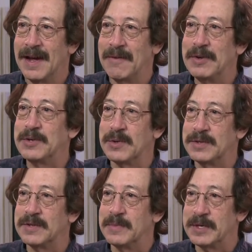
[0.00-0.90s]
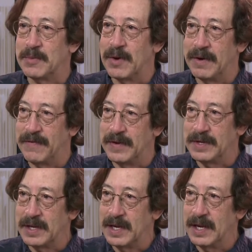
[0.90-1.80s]
resources much more
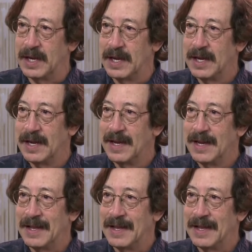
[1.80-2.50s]
efficiently. Mm-hmm.